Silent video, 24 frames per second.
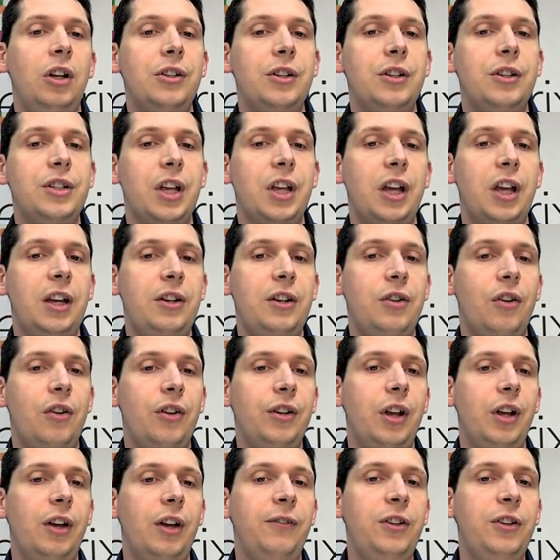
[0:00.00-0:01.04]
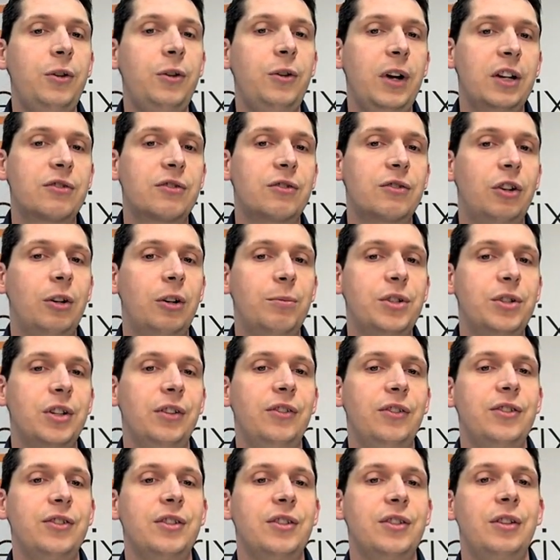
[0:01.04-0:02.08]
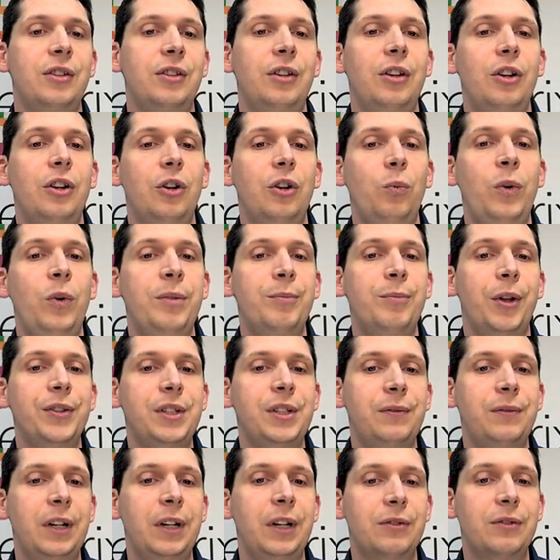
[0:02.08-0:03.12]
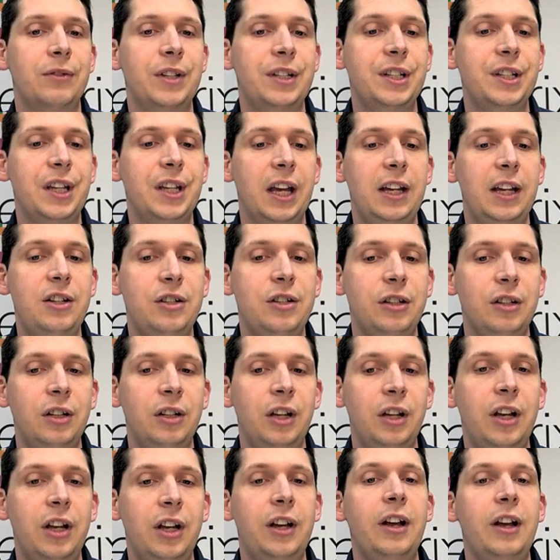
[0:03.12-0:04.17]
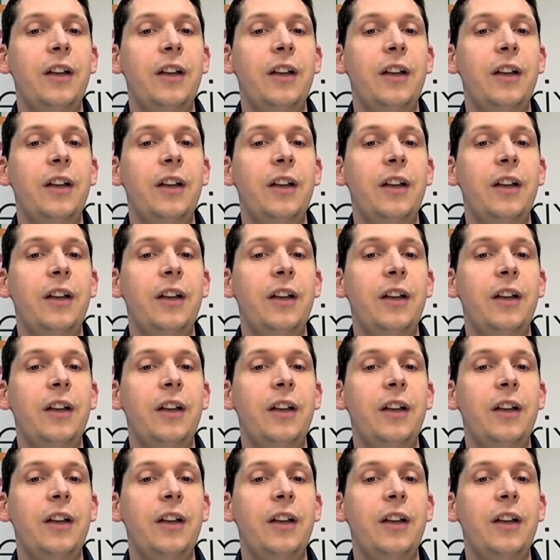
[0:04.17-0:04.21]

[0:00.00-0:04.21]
to turn on a few extra options with multi-factor authentication.